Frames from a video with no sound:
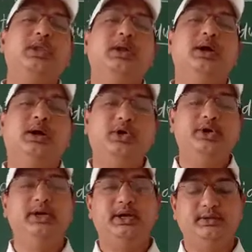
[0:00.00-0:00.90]
the
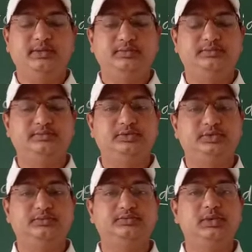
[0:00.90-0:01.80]
continent,
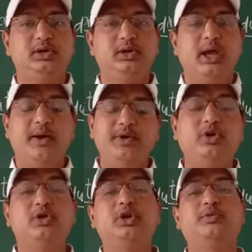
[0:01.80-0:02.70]
every
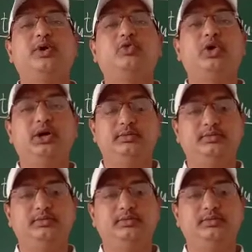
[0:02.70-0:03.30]
corner of our world,